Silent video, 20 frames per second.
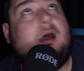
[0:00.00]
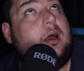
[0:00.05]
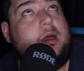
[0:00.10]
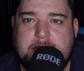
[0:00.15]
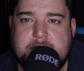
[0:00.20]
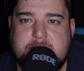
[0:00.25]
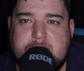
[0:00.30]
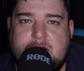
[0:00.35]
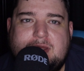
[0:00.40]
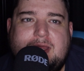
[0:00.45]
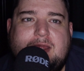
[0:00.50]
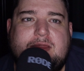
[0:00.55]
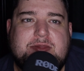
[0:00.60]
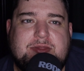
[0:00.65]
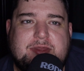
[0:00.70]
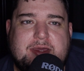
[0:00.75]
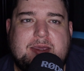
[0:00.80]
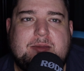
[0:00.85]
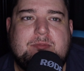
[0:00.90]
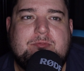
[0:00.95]
it's got that
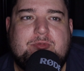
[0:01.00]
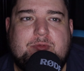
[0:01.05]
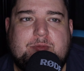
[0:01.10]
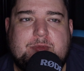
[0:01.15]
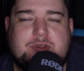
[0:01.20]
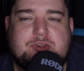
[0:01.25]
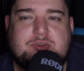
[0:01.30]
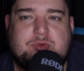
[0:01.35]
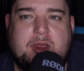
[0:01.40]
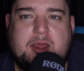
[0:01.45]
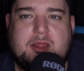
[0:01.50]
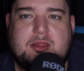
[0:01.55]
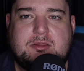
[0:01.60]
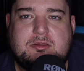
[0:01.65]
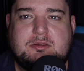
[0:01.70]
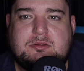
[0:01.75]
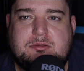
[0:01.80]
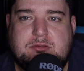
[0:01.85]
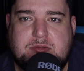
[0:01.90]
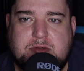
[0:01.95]
theme from the trailer,
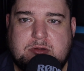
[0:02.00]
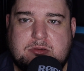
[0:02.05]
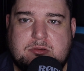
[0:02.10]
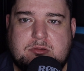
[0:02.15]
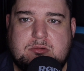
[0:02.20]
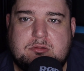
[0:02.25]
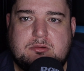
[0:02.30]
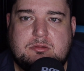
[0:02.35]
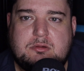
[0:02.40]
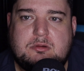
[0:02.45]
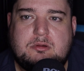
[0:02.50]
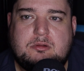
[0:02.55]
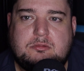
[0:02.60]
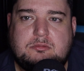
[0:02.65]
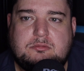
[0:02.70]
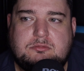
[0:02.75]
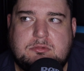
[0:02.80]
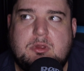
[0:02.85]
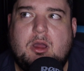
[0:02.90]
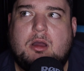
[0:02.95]
the
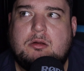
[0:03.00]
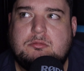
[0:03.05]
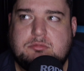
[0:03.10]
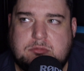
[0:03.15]
dong, dong,